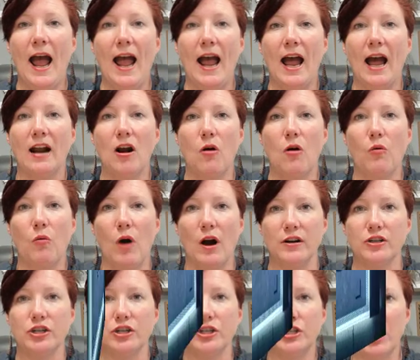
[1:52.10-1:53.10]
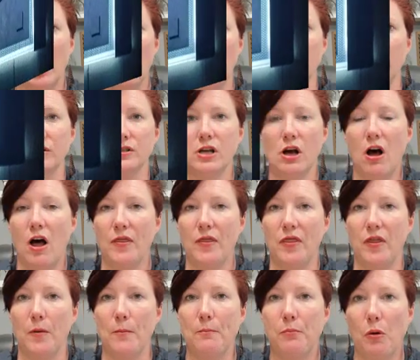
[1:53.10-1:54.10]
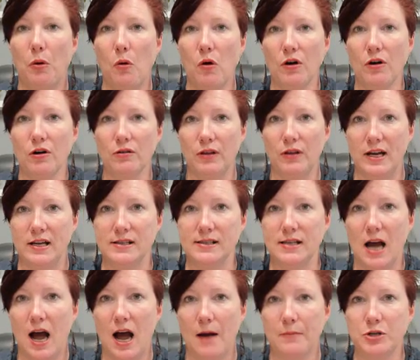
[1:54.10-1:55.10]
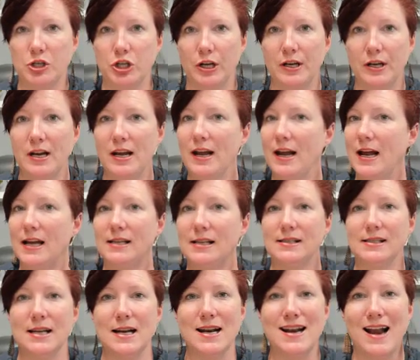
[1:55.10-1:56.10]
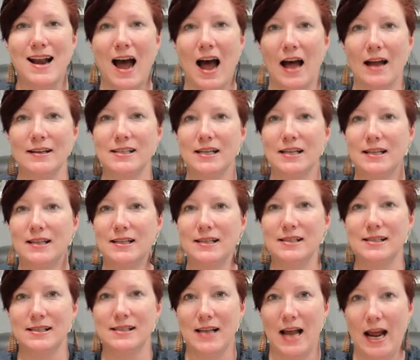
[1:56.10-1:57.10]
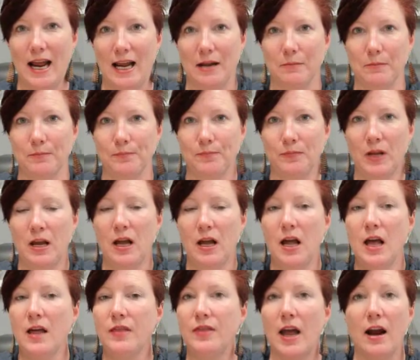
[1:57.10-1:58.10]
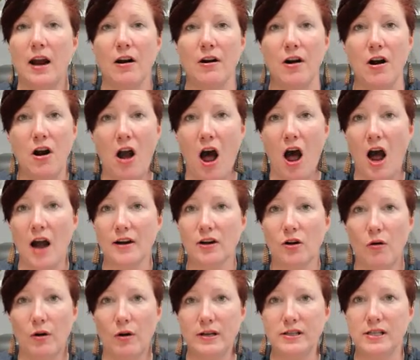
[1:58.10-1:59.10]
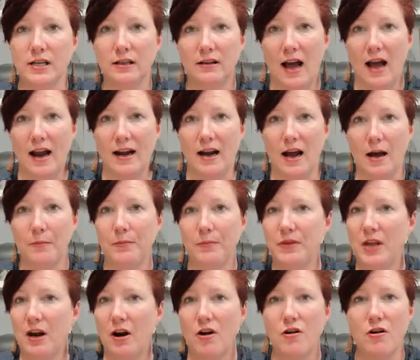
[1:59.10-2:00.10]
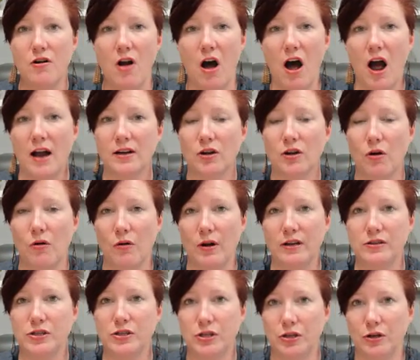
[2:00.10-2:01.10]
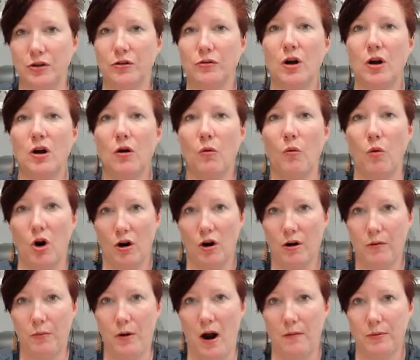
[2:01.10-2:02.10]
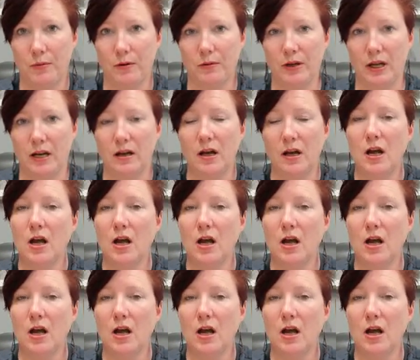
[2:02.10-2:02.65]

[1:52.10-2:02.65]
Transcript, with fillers: and what shows on the borderless option is not the same. They are not going to line up. They are not going to work properly.